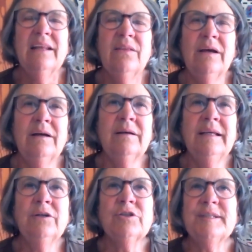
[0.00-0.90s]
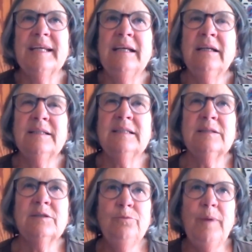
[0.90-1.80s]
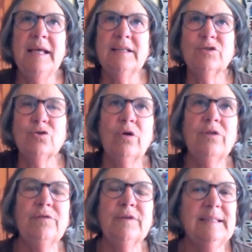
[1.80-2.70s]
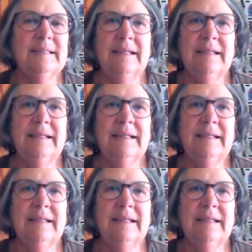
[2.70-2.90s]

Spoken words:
the interstate is 2 miles north of us,